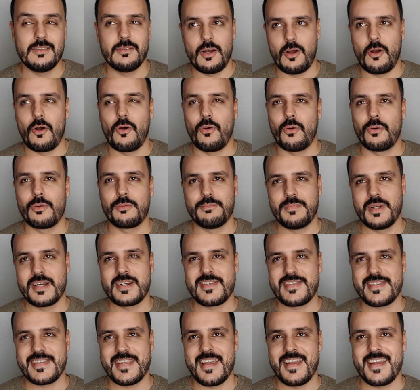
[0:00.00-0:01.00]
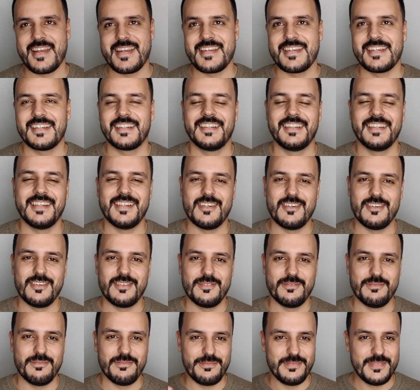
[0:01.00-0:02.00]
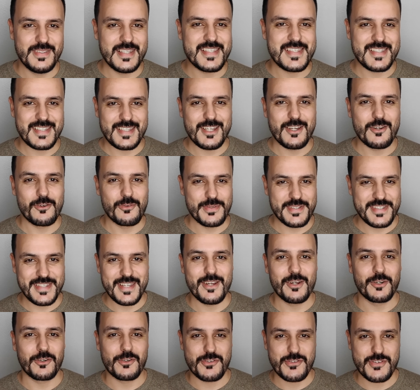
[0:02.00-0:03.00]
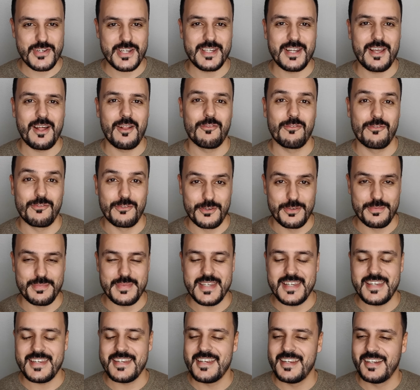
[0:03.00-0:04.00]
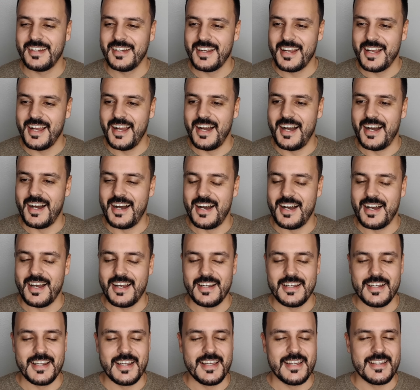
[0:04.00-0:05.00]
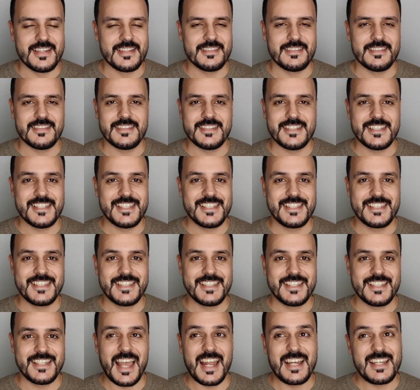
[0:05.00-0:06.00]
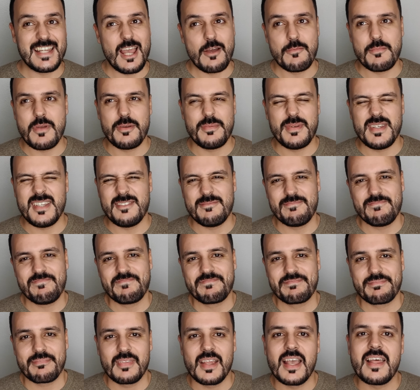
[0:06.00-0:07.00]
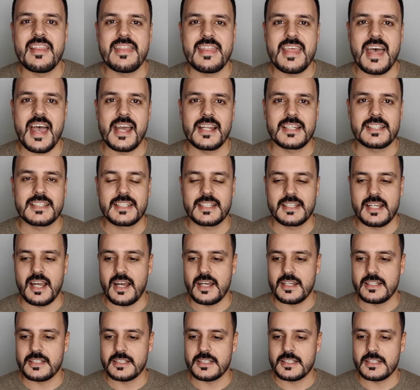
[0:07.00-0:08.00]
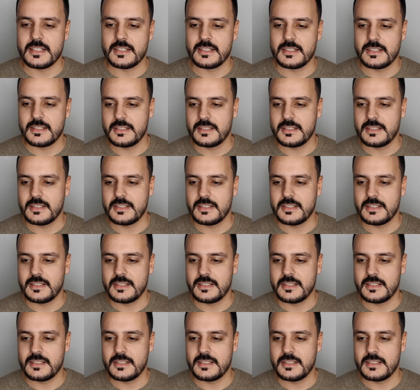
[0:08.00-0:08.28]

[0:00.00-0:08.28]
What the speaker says: or better saying, this year was the year of Chanel for me. And yeah, maybe that kind of